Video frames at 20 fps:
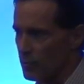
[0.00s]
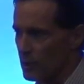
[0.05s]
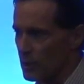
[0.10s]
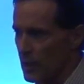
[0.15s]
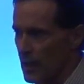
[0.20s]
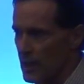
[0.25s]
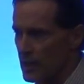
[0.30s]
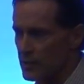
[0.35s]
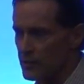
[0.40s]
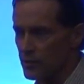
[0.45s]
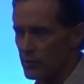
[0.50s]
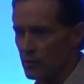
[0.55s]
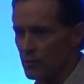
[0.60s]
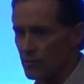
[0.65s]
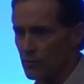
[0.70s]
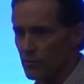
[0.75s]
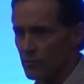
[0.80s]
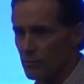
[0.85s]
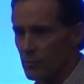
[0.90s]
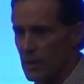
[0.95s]
are related
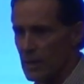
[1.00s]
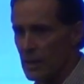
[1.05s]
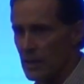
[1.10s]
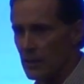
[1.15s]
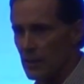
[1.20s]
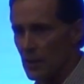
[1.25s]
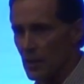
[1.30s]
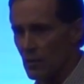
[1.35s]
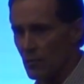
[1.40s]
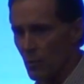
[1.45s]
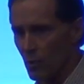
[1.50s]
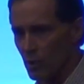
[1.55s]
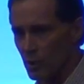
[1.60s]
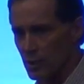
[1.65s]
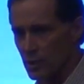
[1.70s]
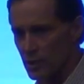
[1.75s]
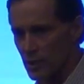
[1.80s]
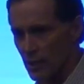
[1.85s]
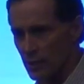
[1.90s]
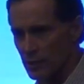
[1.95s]
to making the air
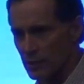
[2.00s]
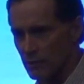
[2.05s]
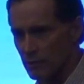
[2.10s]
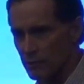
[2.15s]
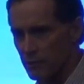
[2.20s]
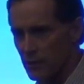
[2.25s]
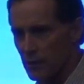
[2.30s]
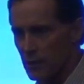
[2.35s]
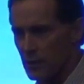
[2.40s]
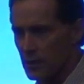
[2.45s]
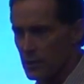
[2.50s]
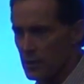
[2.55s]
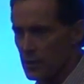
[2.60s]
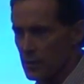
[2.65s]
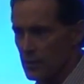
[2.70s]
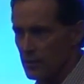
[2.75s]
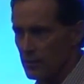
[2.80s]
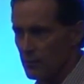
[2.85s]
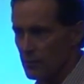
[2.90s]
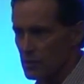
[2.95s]
more conductive,
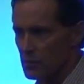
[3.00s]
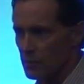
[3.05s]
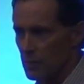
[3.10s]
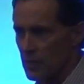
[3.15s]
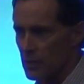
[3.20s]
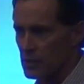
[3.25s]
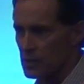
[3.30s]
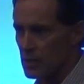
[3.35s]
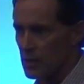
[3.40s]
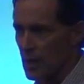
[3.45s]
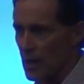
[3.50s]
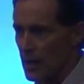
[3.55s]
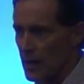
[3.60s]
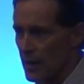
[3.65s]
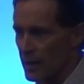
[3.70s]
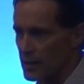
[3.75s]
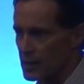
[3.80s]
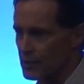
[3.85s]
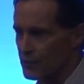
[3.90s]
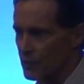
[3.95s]
which makes the
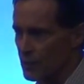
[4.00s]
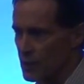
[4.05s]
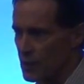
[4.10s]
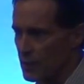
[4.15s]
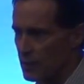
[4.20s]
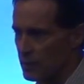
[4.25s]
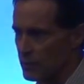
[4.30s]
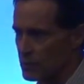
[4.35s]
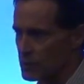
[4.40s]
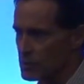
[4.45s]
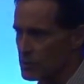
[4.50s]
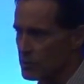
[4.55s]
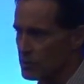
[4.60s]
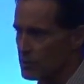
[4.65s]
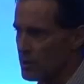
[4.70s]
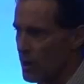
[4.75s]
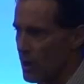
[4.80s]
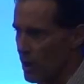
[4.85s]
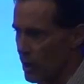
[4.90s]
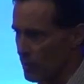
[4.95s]
ionosphere
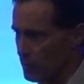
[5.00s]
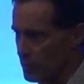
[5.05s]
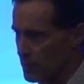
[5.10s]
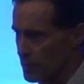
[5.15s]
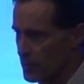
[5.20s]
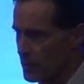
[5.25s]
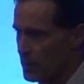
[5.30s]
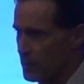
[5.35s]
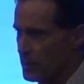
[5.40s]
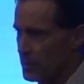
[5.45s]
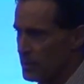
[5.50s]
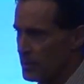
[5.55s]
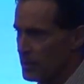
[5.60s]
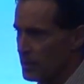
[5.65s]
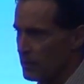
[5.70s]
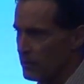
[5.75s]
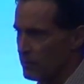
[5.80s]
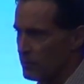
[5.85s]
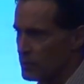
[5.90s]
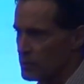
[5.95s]
heaters, HARP,
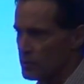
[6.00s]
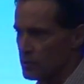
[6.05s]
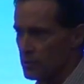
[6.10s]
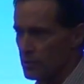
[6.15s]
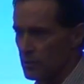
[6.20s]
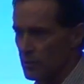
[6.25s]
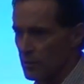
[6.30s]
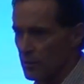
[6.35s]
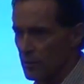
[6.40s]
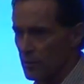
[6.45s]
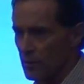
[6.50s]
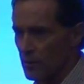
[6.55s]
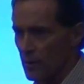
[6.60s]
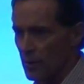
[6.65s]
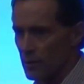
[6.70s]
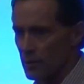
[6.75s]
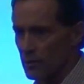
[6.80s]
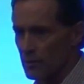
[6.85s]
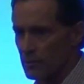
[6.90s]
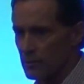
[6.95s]
of which there
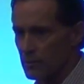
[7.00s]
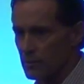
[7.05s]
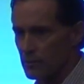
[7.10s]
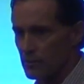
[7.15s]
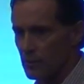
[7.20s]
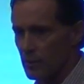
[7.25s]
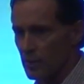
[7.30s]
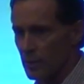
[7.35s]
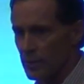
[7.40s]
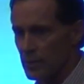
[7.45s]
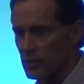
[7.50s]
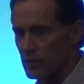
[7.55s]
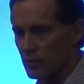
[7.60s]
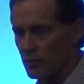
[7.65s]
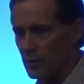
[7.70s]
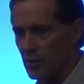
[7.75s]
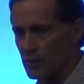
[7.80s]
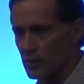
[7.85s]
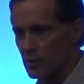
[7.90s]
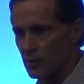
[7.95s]
are at
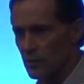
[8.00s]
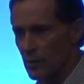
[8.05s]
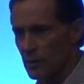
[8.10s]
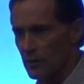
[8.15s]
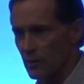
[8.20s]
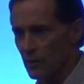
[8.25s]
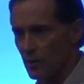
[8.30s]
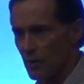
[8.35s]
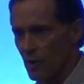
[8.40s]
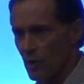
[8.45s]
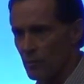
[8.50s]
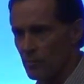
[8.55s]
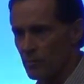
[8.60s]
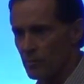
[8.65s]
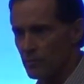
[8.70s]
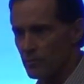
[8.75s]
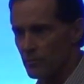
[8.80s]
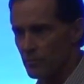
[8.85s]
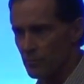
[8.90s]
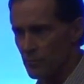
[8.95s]
least 24 around the
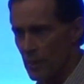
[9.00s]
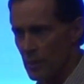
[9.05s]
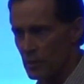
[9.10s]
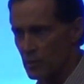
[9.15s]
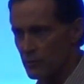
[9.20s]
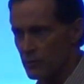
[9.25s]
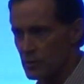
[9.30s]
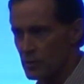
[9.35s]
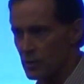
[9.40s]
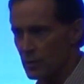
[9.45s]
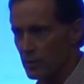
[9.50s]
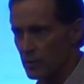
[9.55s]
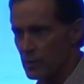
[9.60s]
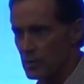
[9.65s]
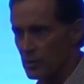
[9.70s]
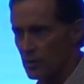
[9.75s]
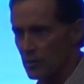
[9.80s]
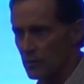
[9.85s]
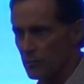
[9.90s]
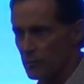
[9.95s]
globe, major
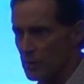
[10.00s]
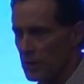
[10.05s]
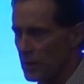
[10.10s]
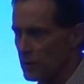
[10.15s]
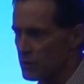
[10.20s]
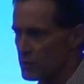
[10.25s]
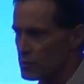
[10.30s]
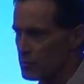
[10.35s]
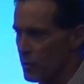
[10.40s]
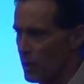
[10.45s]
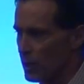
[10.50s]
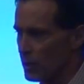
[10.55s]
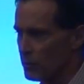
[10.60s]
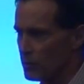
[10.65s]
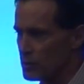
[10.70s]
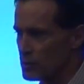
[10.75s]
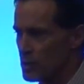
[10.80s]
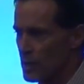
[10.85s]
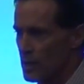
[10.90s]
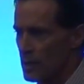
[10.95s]
facilities and many other
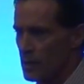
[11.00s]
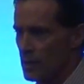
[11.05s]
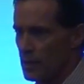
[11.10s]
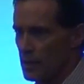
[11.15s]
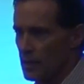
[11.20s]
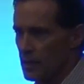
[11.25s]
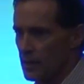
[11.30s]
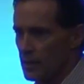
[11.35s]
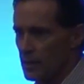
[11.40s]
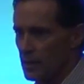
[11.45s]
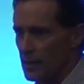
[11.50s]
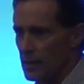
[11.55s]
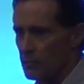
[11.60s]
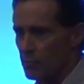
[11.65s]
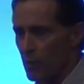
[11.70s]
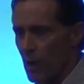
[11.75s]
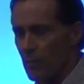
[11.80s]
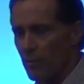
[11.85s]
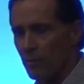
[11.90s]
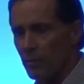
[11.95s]
smaller ones.
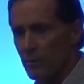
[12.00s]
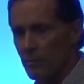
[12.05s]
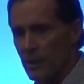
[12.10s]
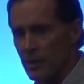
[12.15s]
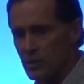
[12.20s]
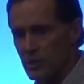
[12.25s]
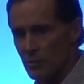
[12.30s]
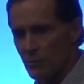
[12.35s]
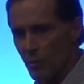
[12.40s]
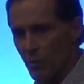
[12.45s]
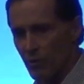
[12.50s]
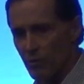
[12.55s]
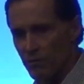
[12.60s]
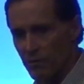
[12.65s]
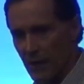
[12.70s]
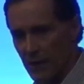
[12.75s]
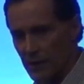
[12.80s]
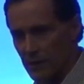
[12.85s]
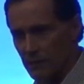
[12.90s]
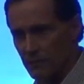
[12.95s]
It probably makes them more
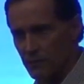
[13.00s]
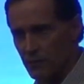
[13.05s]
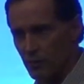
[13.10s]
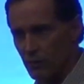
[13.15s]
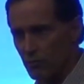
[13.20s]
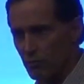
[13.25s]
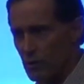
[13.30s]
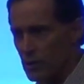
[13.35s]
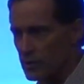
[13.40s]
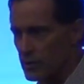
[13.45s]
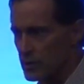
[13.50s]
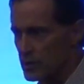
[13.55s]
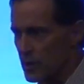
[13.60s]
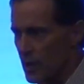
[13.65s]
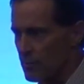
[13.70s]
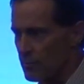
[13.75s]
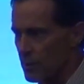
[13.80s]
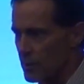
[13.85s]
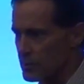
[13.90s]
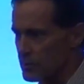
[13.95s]
effective to create
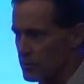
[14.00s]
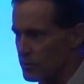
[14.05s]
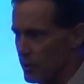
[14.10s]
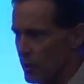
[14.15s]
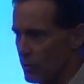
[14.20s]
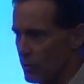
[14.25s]
these high pressure